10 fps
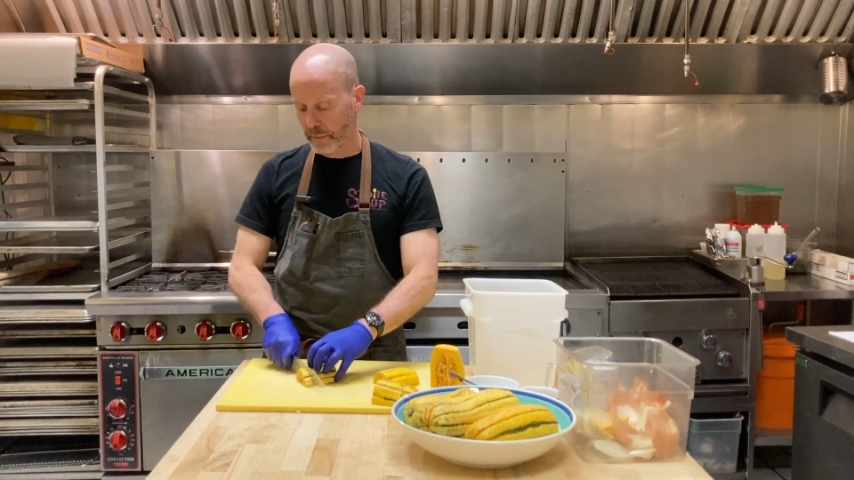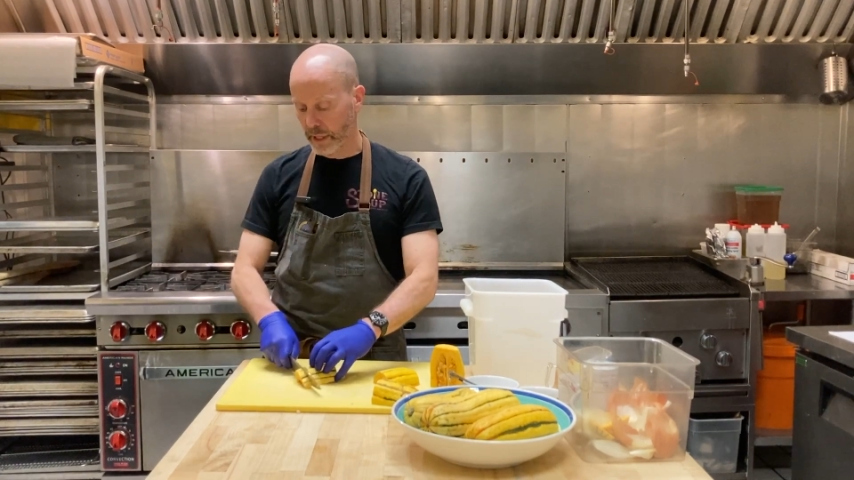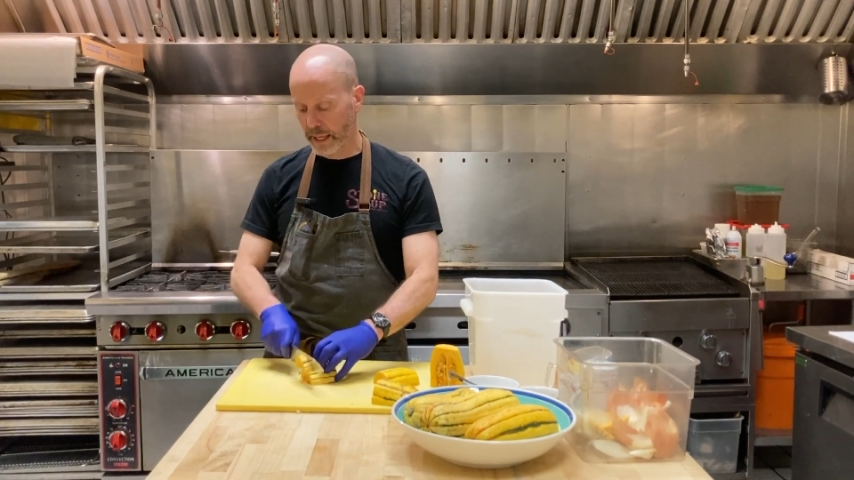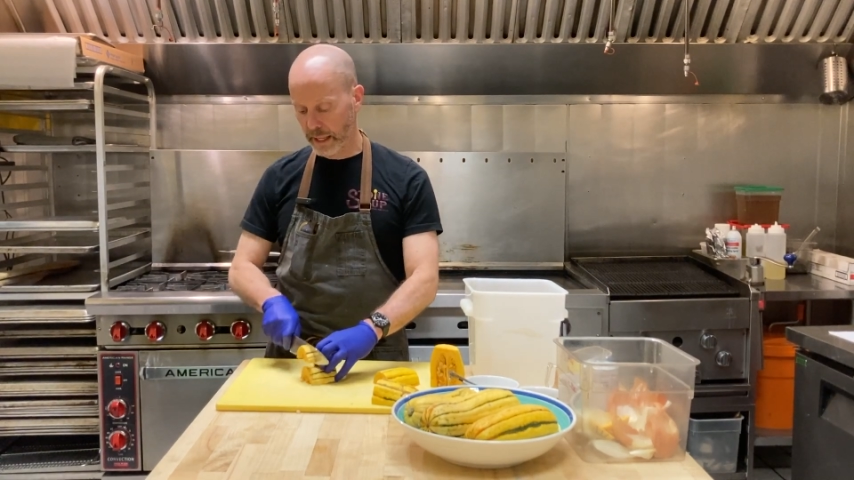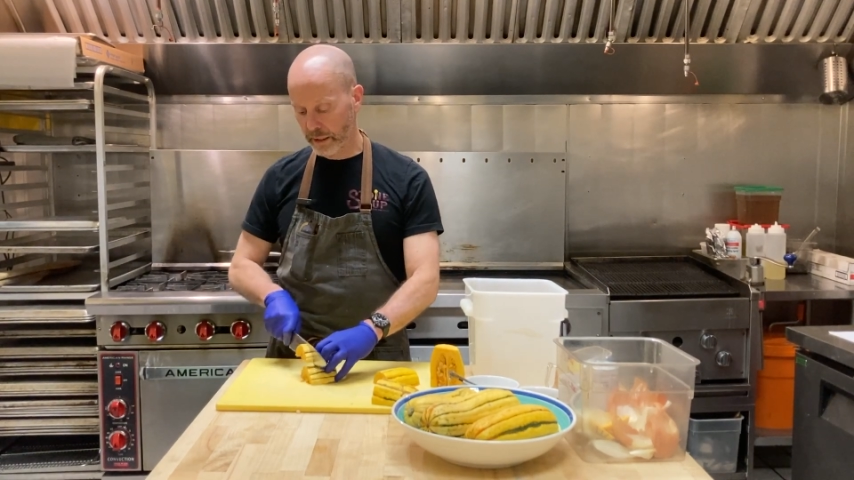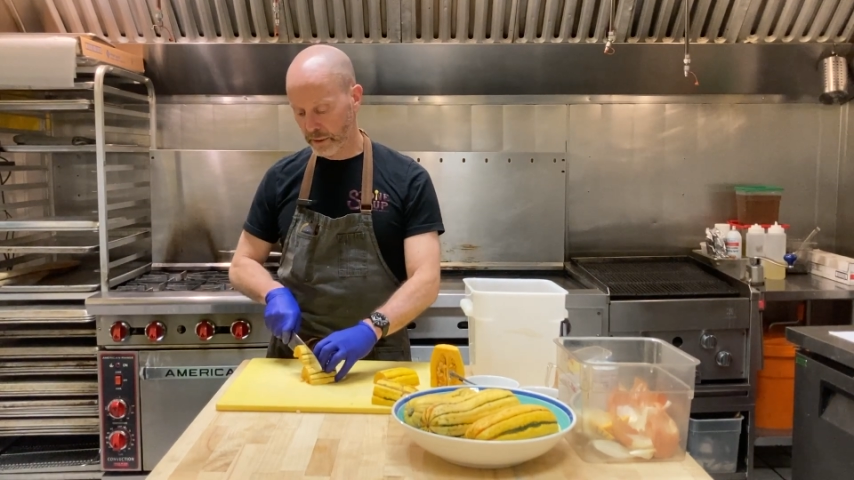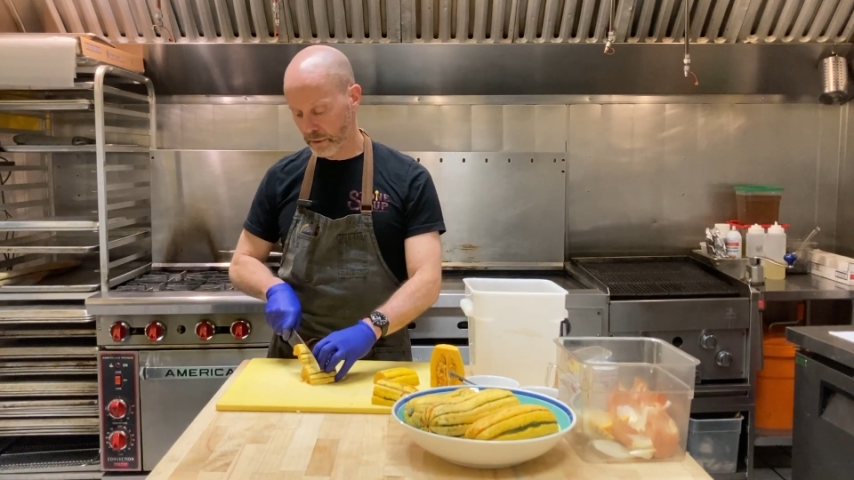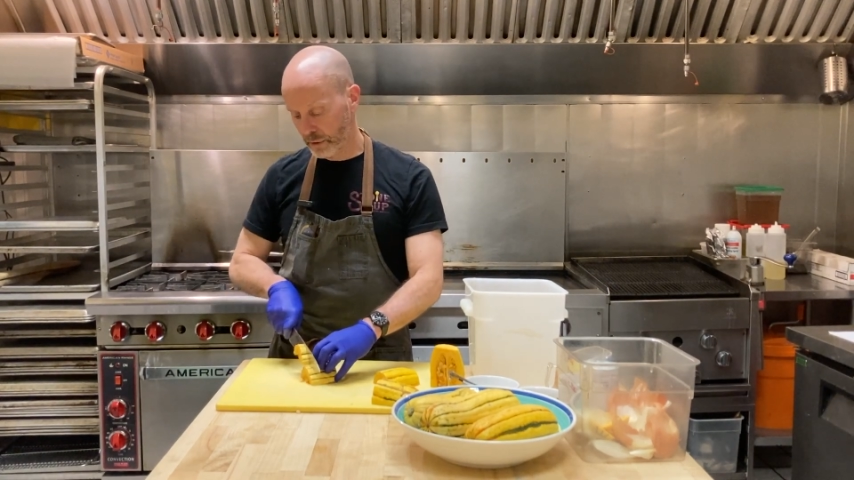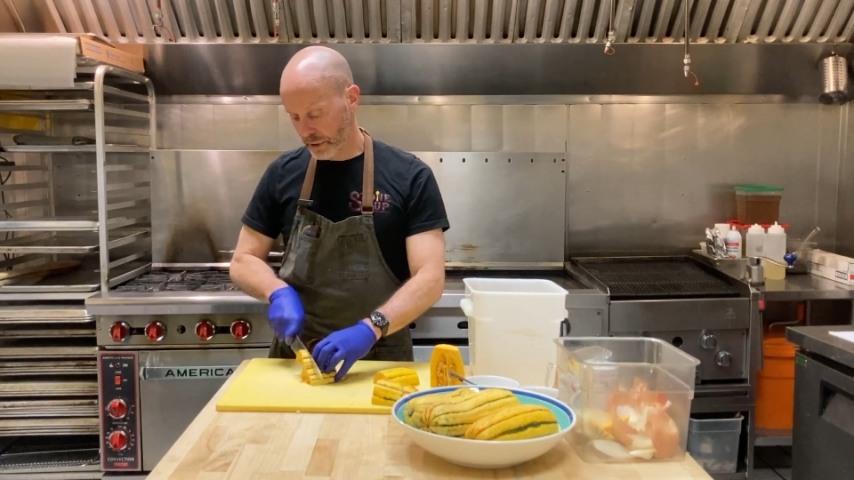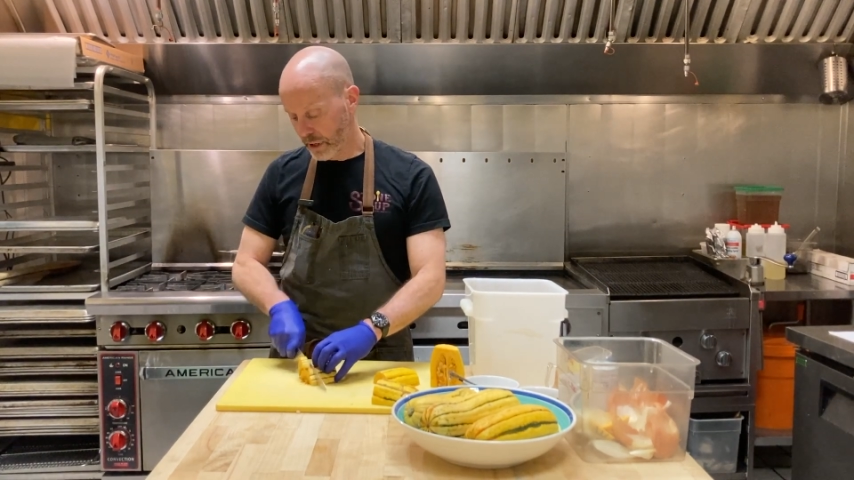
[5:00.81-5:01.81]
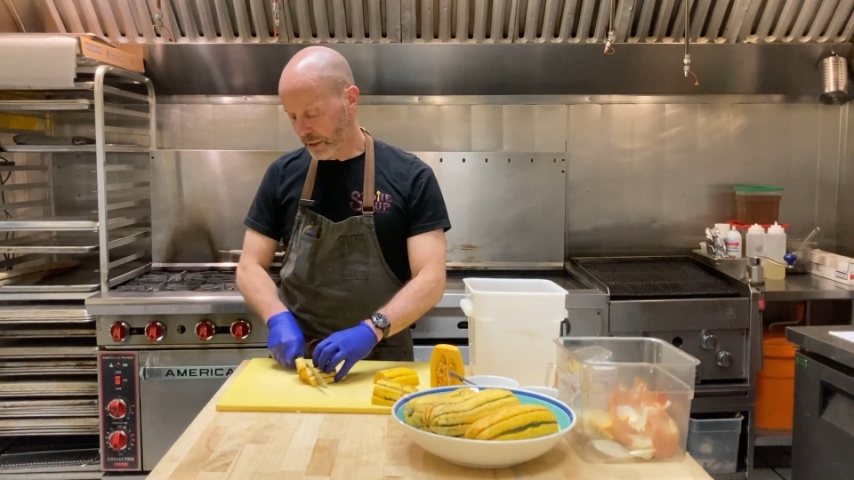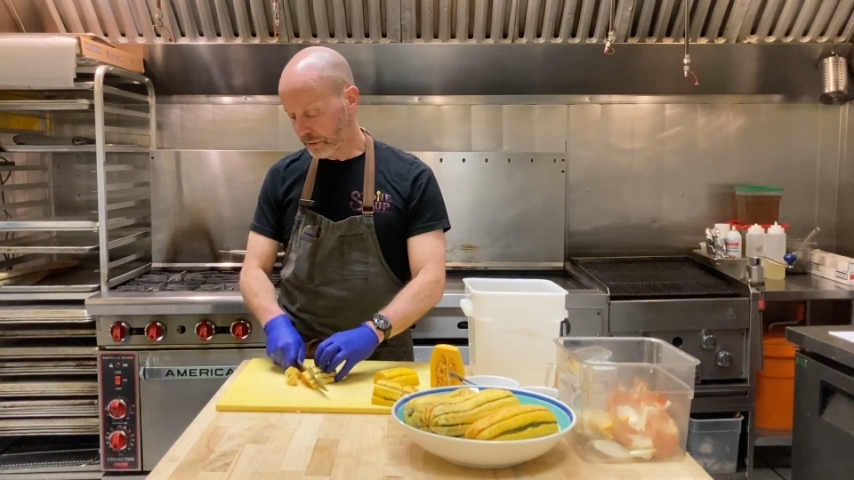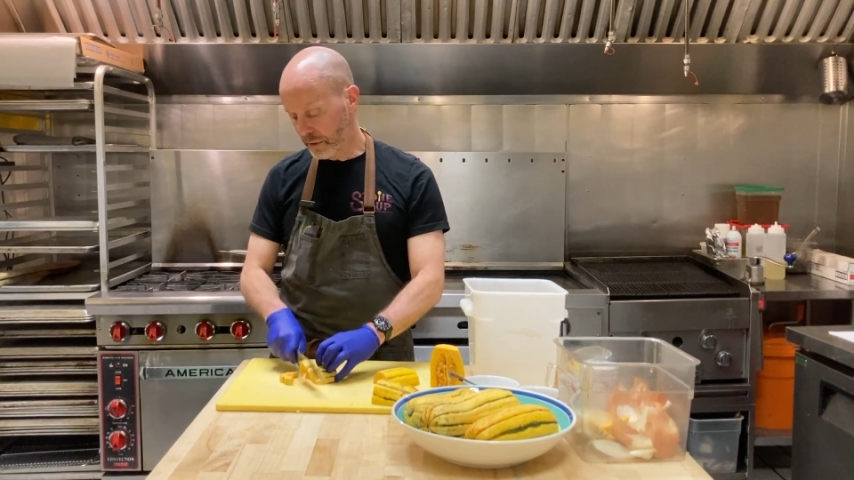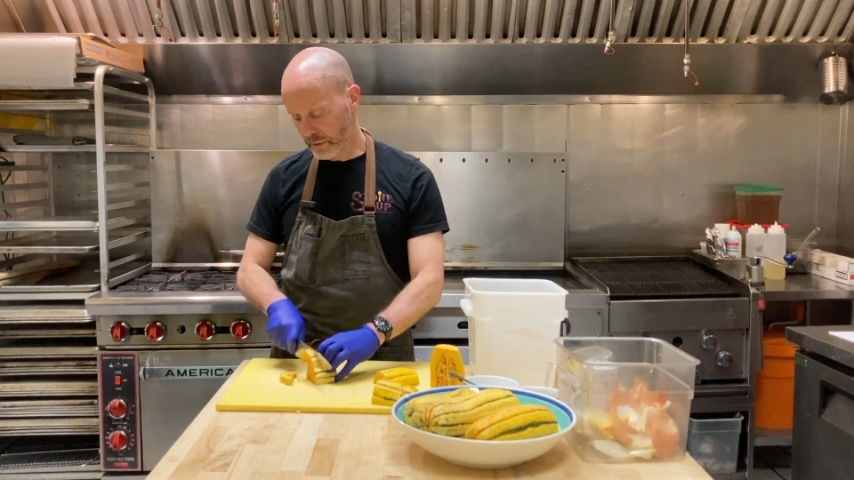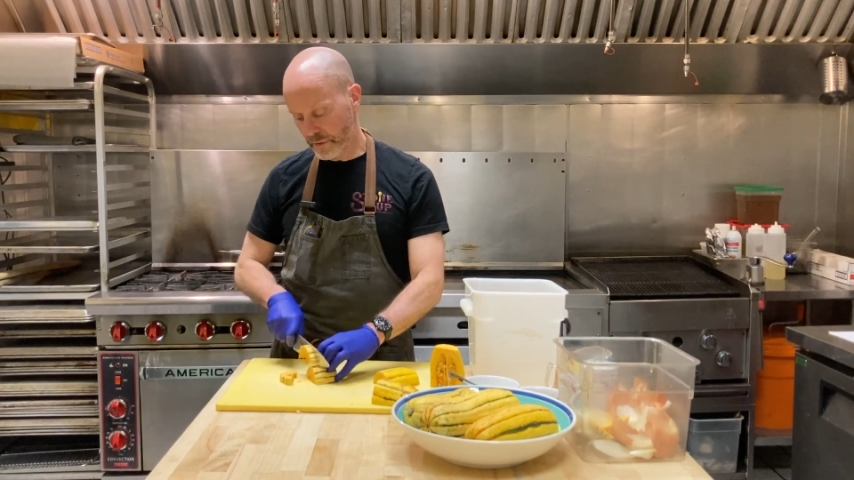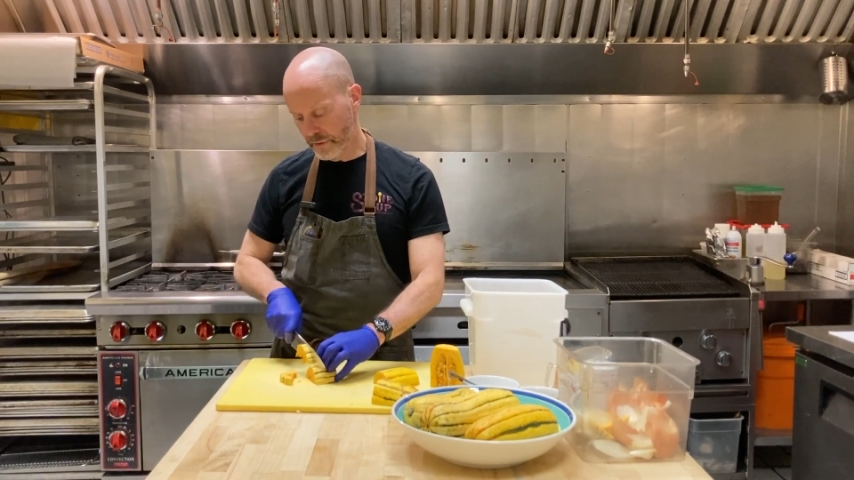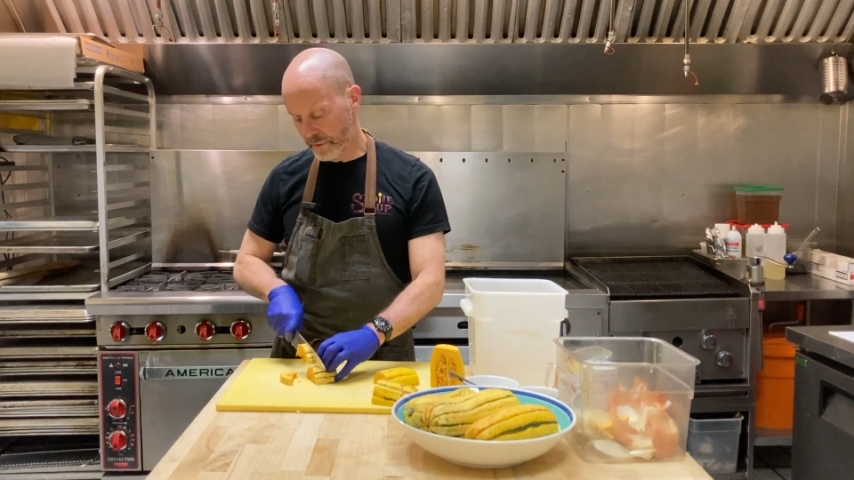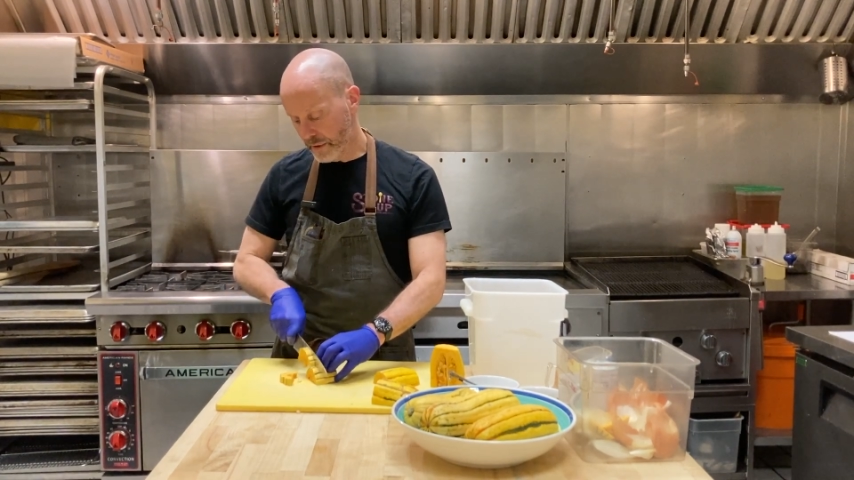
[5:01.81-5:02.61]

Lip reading: And with the cost of